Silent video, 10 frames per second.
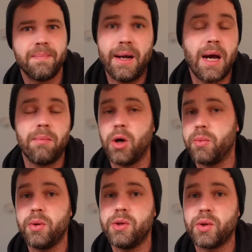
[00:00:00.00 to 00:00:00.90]
And yeah,
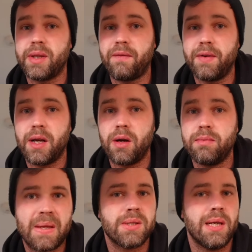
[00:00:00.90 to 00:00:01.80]
hope you enjoyed that video.
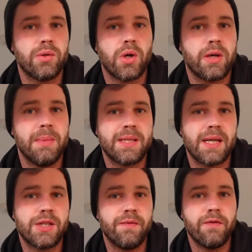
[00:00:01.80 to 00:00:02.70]
It was a little
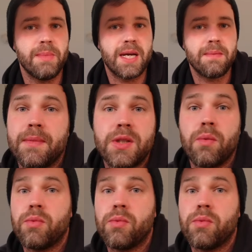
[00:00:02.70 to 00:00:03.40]
documentation for me. So